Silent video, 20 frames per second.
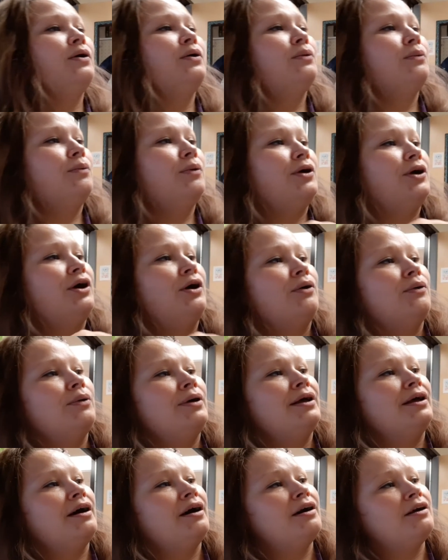We're
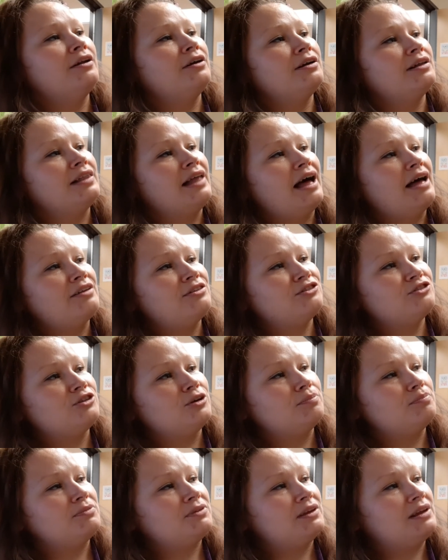going on a class
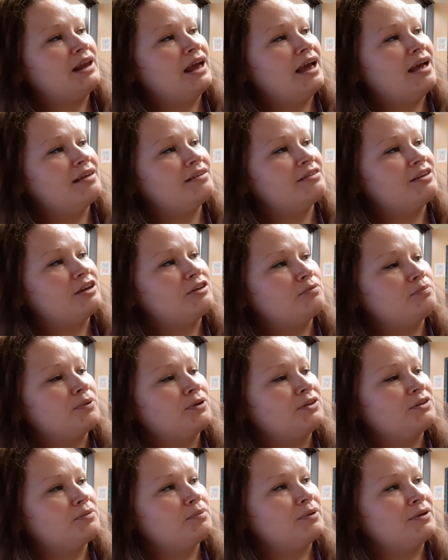trip today, says
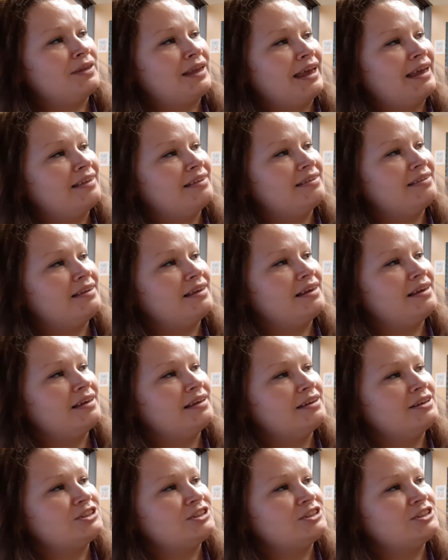Principal Nancy.